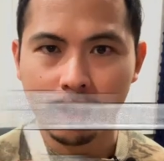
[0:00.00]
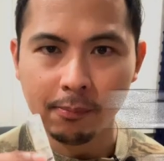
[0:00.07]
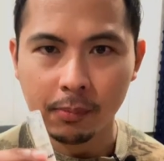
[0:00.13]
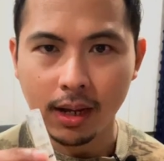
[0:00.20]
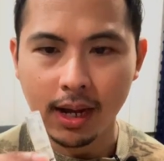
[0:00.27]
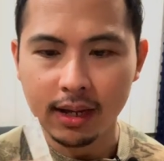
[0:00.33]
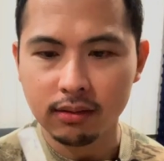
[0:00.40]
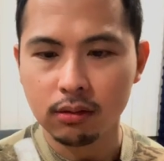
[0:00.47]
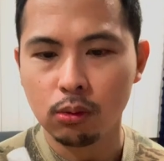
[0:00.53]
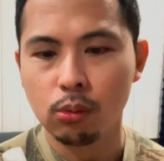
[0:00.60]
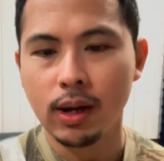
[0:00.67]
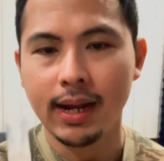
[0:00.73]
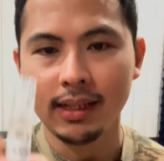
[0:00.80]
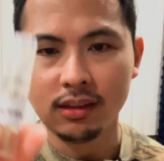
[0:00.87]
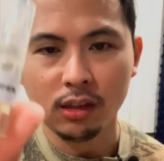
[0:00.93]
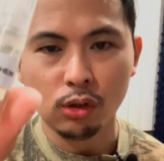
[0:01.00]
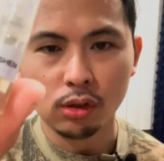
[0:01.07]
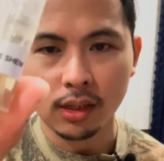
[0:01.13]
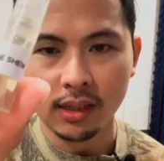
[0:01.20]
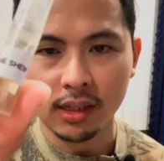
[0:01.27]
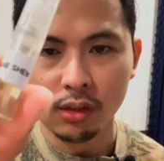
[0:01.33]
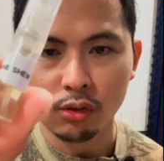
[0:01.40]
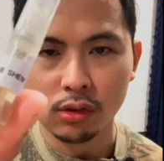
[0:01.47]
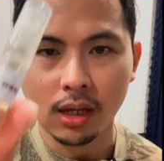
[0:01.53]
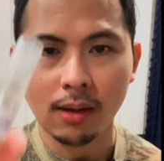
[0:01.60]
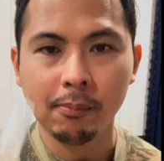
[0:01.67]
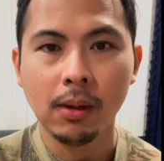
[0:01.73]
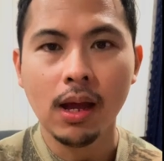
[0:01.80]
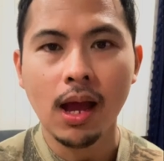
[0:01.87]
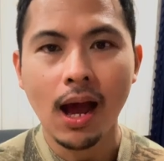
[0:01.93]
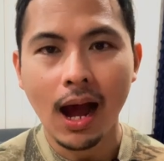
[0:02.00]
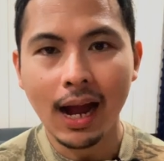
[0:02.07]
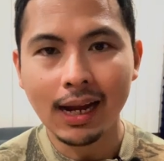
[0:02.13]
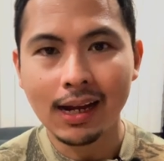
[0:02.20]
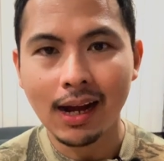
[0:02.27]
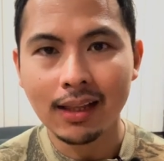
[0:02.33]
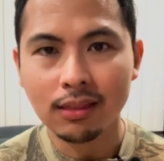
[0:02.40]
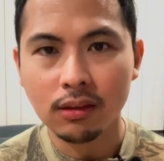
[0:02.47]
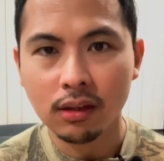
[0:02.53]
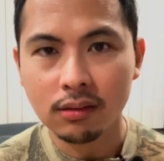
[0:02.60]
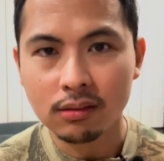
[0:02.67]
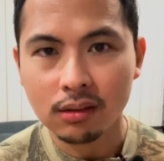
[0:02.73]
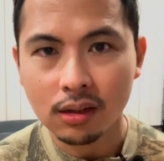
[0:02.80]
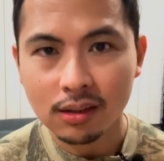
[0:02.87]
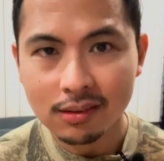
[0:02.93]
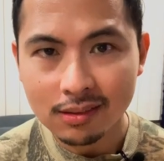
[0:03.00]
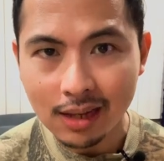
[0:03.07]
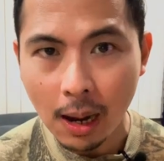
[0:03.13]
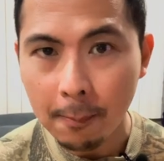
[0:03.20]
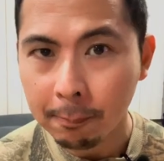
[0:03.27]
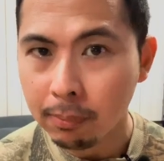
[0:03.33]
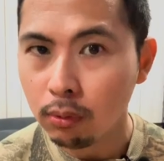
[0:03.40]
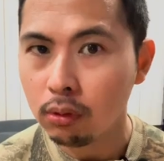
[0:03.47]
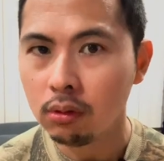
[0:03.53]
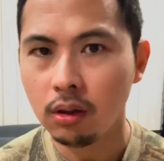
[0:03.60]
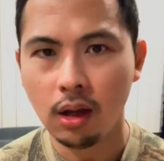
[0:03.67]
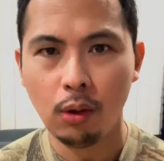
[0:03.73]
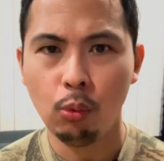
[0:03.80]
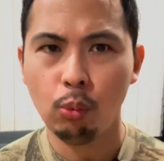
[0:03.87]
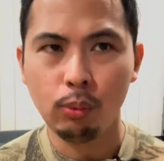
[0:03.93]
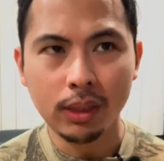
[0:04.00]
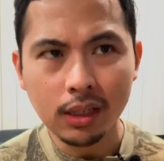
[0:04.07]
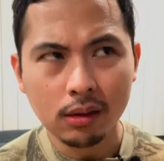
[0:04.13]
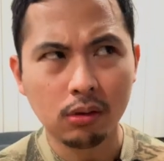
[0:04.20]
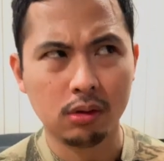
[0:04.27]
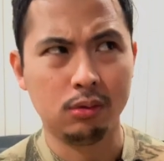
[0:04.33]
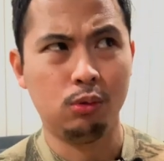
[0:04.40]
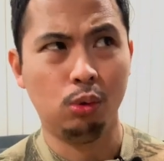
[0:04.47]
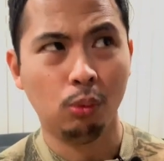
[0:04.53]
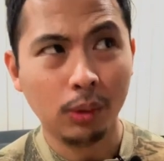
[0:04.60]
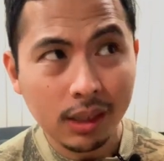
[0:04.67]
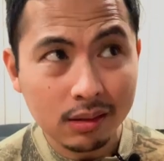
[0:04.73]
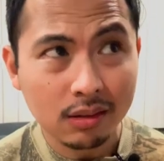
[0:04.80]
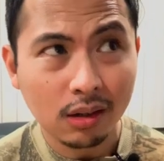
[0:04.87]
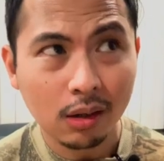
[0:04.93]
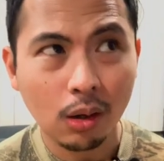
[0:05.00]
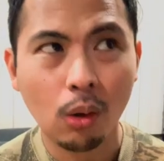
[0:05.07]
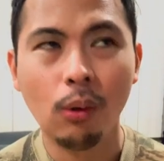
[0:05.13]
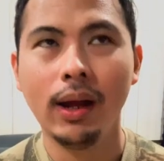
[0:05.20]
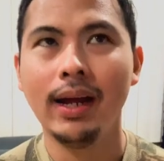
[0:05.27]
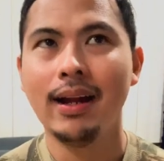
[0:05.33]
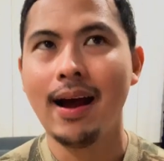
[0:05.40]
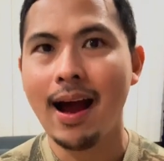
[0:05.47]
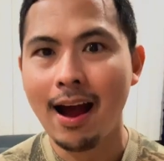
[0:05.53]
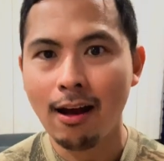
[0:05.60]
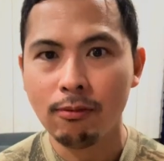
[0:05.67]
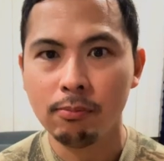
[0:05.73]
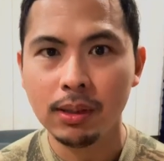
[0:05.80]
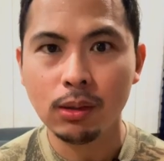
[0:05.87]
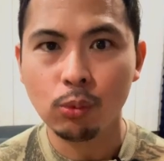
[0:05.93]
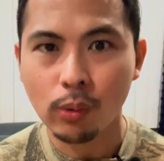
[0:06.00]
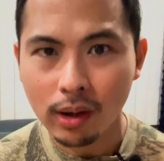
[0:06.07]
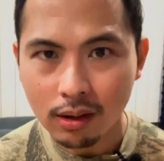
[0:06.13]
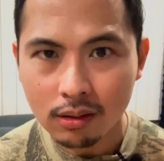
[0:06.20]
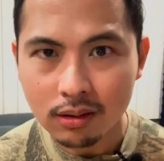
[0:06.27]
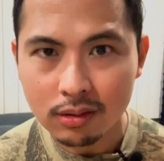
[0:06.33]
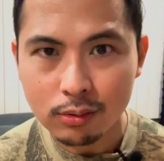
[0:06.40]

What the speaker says: guys, all right? Nishane Shem. I got this sample a week or 2 weeks ago, and I have been wearing this